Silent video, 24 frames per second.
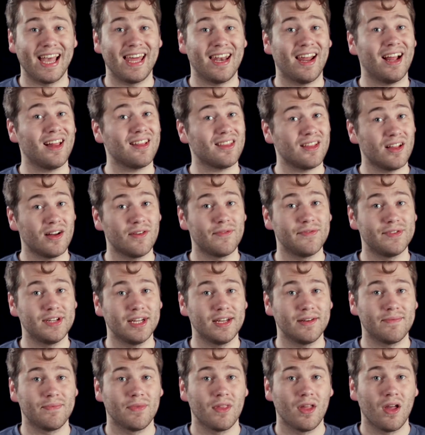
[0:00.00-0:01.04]
and I loved
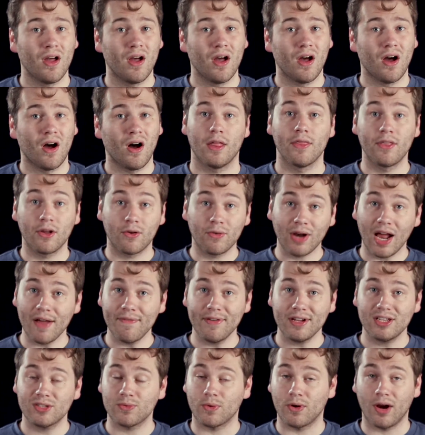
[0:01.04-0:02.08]
it. The
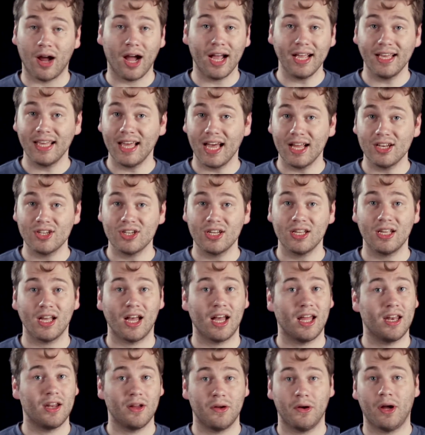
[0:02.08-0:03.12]
graphics were eye-catching,
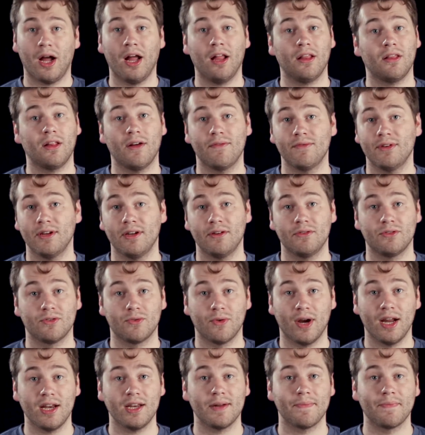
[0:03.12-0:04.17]
and I loved it. It was
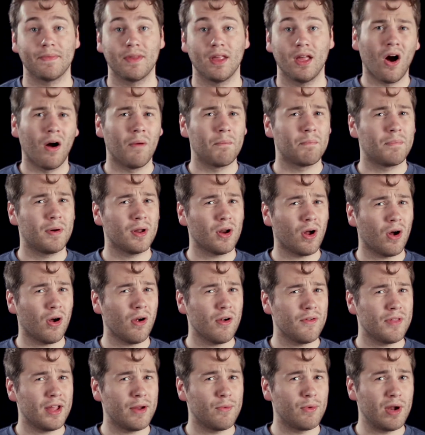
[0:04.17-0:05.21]
great. But
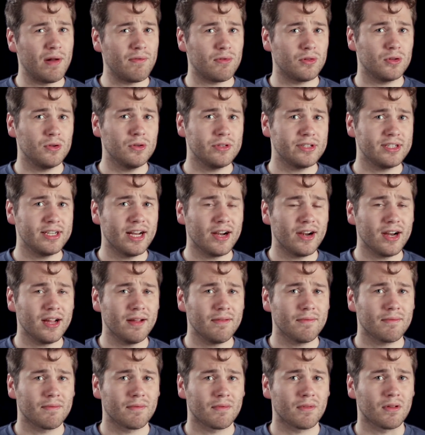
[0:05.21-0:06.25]
are they
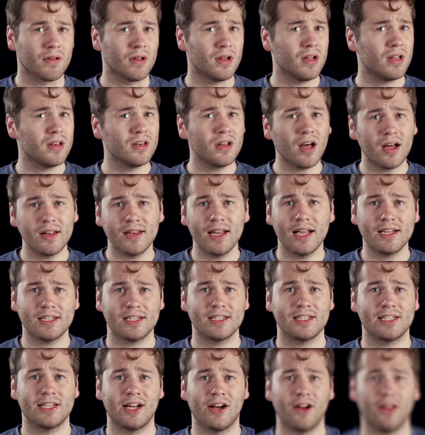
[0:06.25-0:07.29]
revolutionary? Not
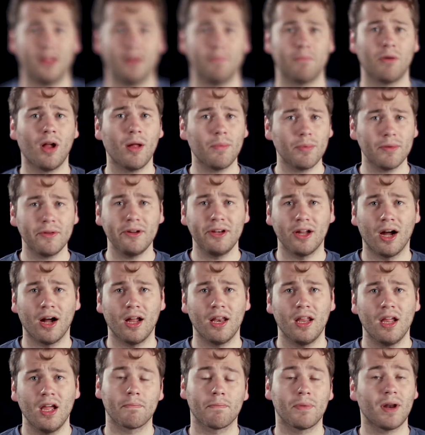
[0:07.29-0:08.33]
necessarily. Probably
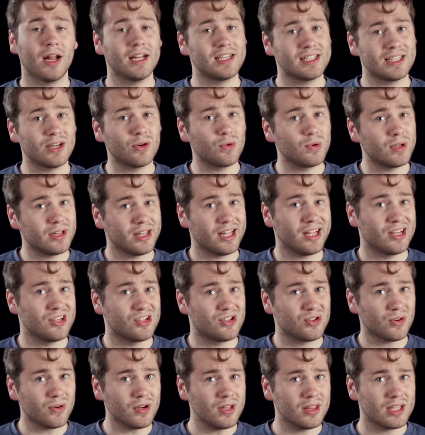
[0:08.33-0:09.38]
not. But I still really
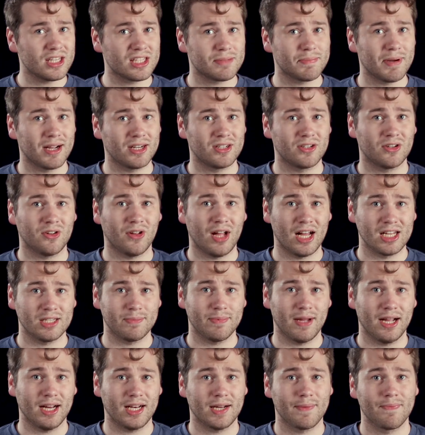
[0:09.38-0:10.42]
enjoyed the spectacle
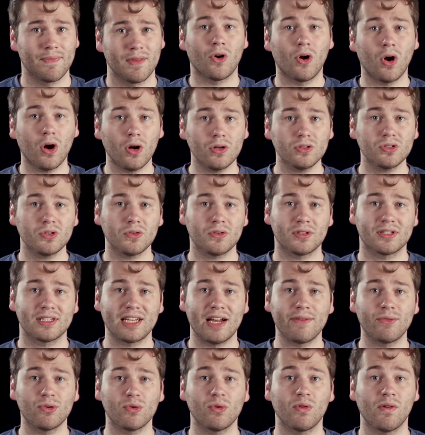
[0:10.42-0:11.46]
aspect. There are also
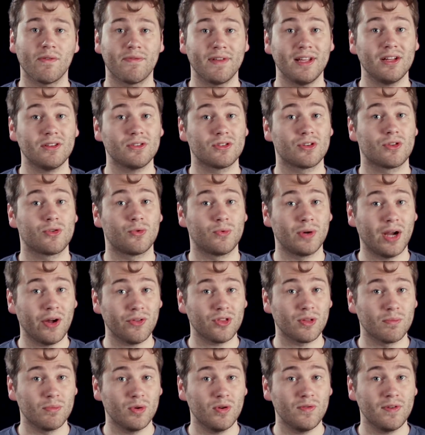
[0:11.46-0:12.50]
several reveals throughout
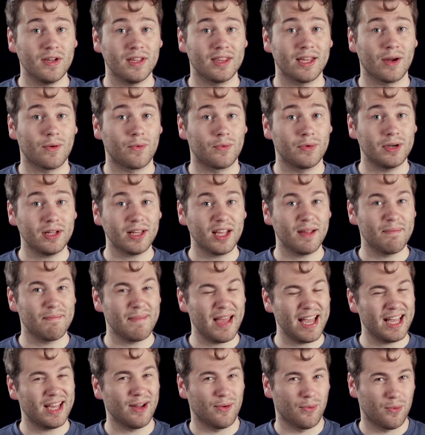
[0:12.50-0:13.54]
the movie that really
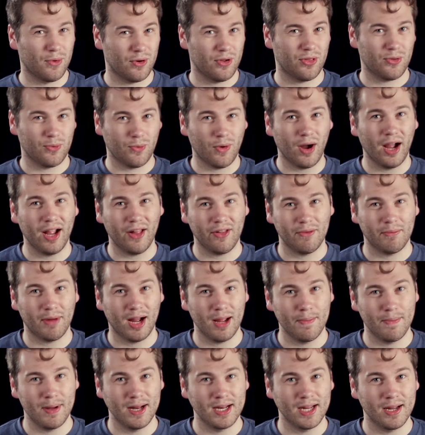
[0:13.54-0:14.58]
make it worthwhile, in my
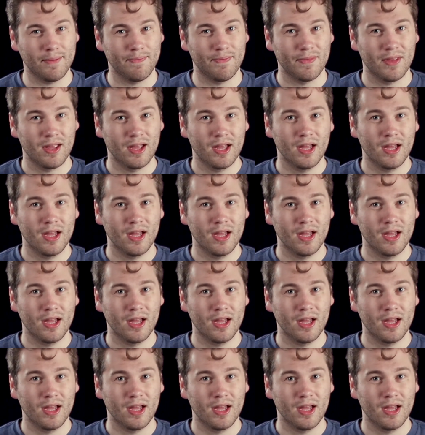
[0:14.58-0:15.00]
opinion.